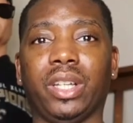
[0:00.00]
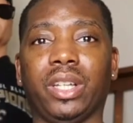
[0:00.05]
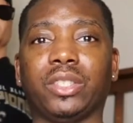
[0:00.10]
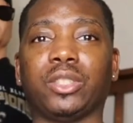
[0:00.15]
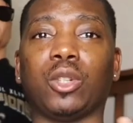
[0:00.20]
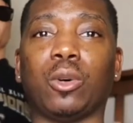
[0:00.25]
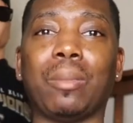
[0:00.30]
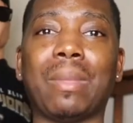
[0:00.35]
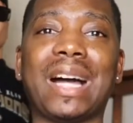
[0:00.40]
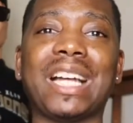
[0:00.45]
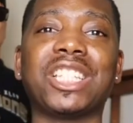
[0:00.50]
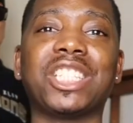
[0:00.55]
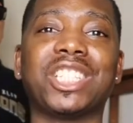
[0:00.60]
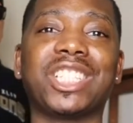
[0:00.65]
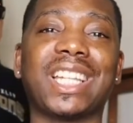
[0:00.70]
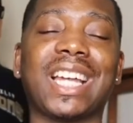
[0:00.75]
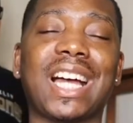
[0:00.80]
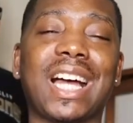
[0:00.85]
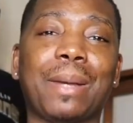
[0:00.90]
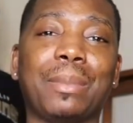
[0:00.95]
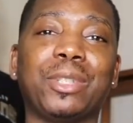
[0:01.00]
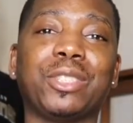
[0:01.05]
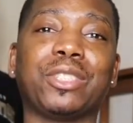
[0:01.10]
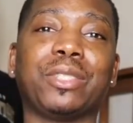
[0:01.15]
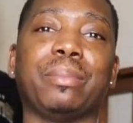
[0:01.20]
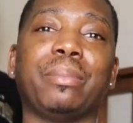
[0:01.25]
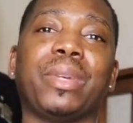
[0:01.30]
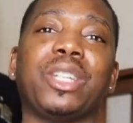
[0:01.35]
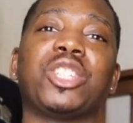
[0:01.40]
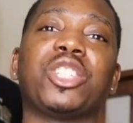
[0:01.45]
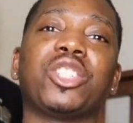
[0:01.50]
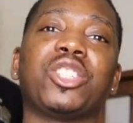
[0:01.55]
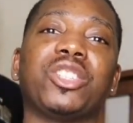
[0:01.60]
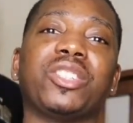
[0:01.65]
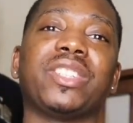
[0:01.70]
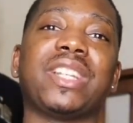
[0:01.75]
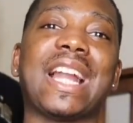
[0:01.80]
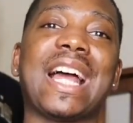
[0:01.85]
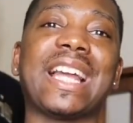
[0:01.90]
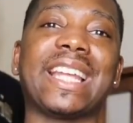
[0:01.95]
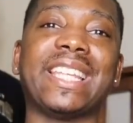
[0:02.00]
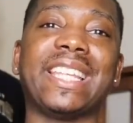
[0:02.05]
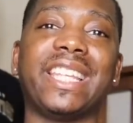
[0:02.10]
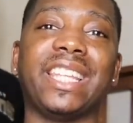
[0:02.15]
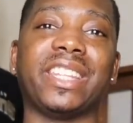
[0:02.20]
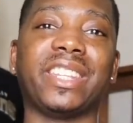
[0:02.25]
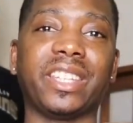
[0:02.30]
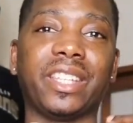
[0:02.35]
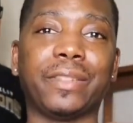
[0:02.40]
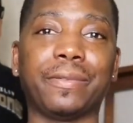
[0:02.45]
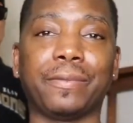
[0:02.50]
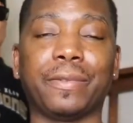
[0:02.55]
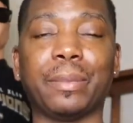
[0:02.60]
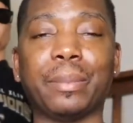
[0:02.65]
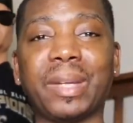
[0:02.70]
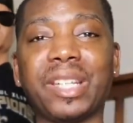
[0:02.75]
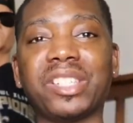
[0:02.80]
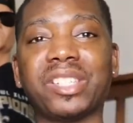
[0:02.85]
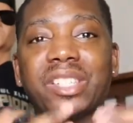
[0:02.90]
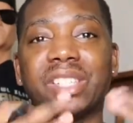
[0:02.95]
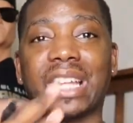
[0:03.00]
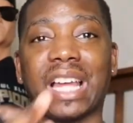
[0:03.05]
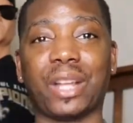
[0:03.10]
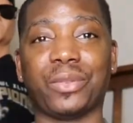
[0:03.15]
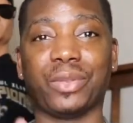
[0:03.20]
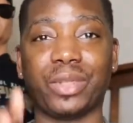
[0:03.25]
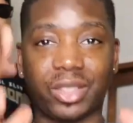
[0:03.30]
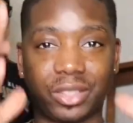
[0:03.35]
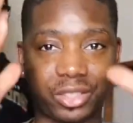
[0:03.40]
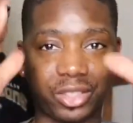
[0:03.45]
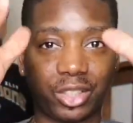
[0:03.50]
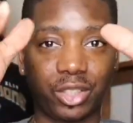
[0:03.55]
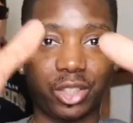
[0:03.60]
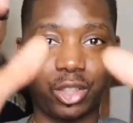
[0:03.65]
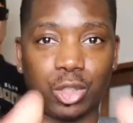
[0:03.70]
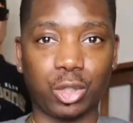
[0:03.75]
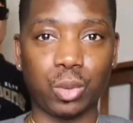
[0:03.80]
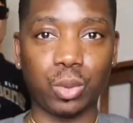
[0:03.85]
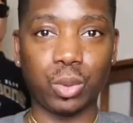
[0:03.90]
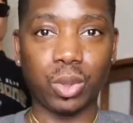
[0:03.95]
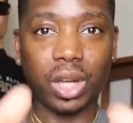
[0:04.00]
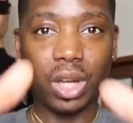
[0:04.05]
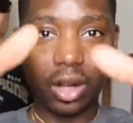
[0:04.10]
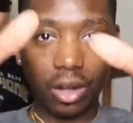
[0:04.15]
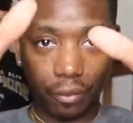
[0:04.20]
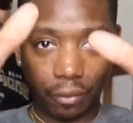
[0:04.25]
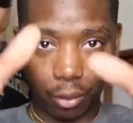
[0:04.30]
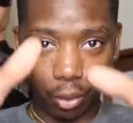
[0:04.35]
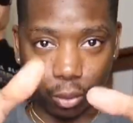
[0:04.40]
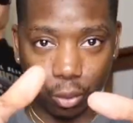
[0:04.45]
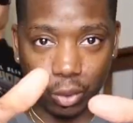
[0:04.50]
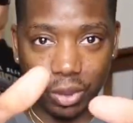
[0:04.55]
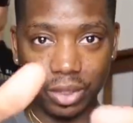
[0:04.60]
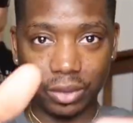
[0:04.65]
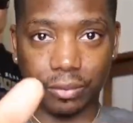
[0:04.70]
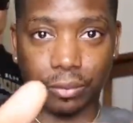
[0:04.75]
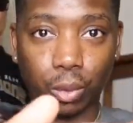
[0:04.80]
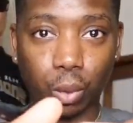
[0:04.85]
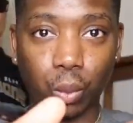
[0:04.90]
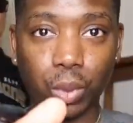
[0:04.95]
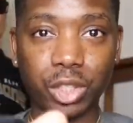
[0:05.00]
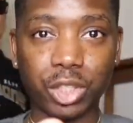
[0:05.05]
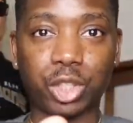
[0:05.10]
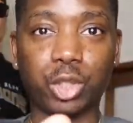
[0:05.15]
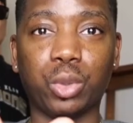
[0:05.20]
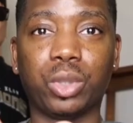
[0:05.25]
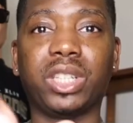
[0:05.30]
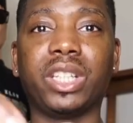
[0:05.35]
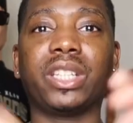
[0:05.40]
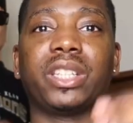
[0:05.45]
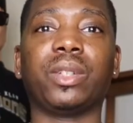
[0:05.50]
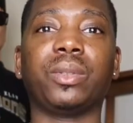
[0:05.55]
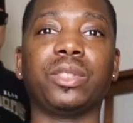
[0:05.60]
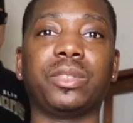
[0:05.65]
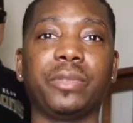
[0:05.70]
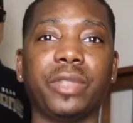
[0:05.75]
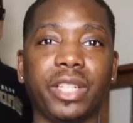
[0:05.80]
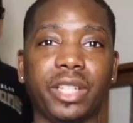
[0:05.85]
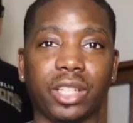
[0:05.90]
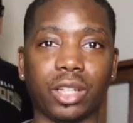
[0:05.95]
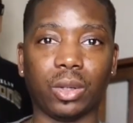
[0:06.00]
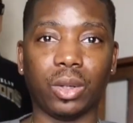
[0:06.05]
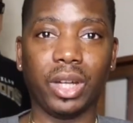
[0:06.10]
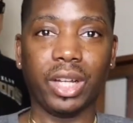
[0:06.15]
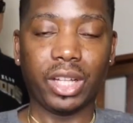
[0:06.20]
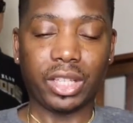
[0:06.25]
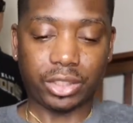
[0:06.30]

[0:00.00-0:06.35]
So my job is to make sure that I get the information out there to you for which you clicked on this video.